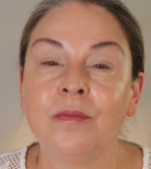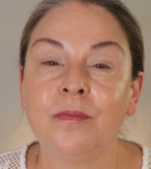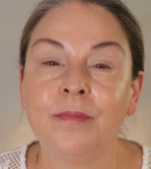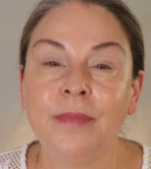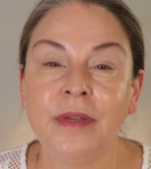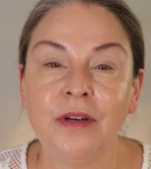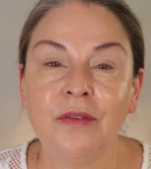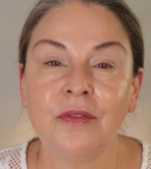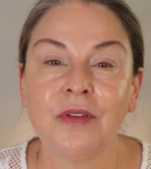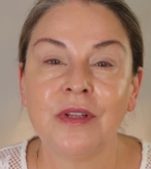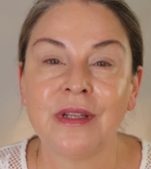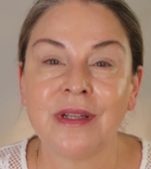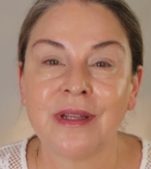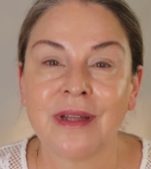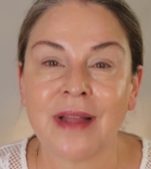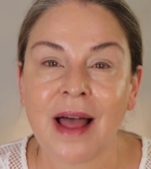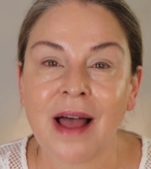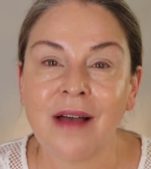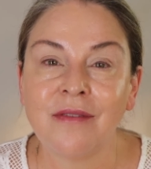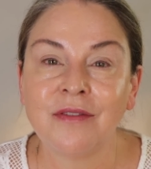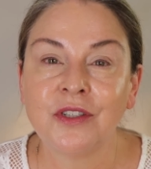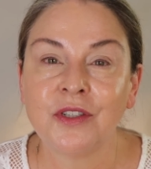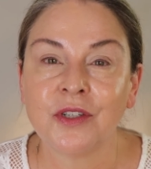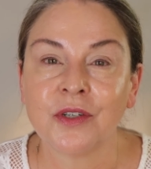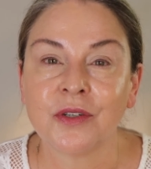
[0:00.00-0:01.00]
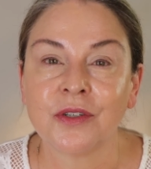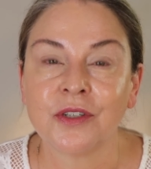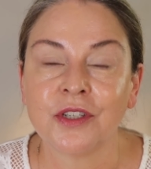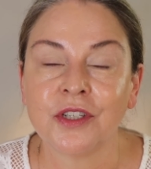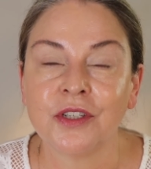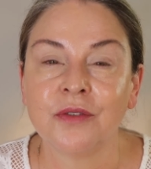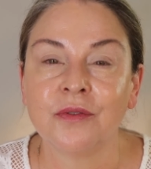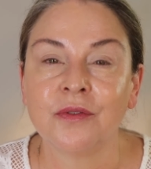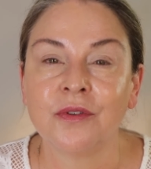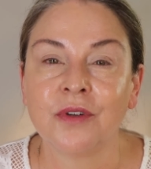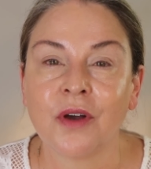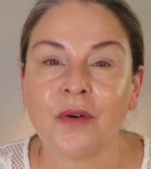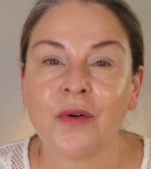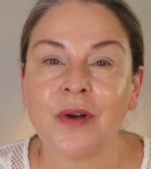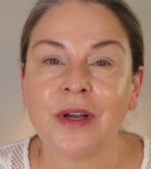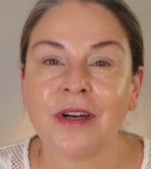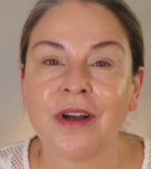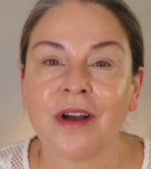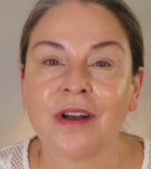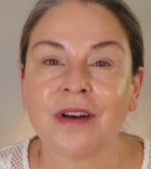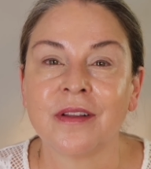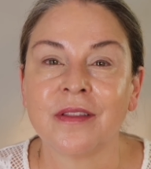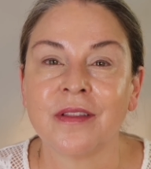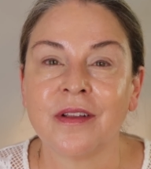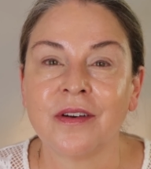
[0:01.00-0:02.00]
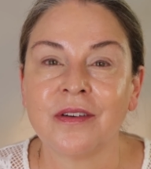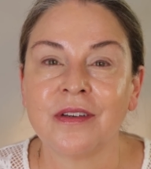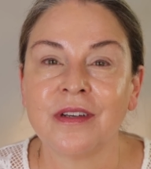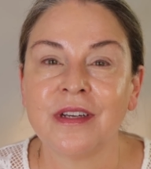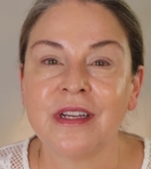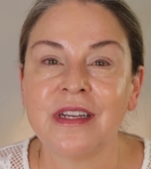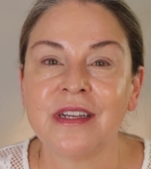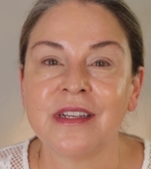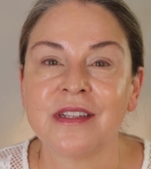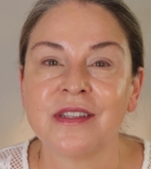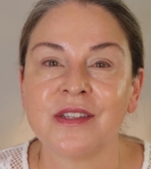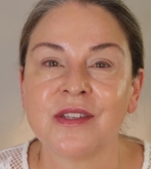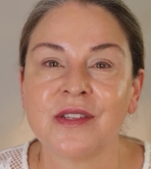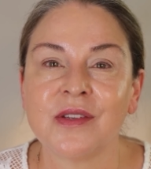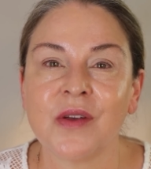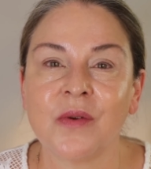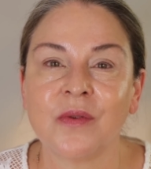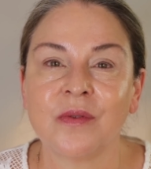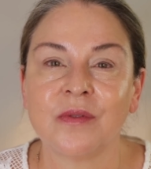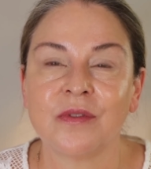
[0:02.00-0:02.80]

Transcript: bit of a lavender hue going on in their lids. So